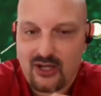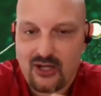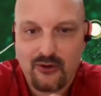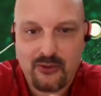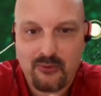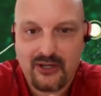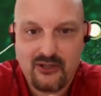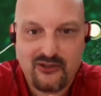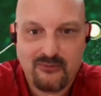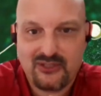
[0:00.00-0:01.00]
go through our
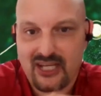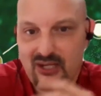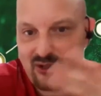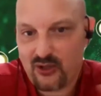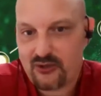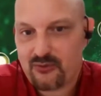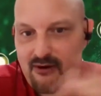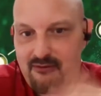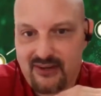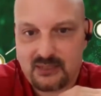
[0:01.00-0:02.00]
YouTube channel, go through
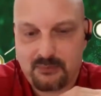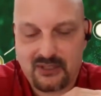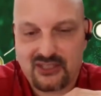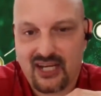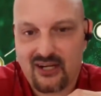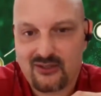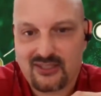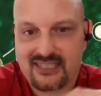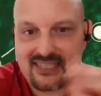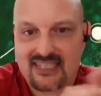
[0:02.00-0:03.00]
our Facebook
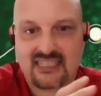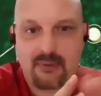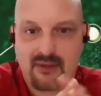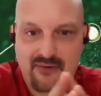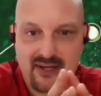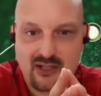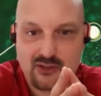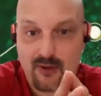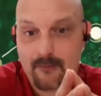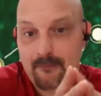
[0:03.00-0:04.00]
channels and see some of the
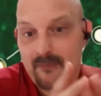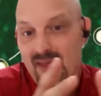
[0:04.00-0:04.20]
videos where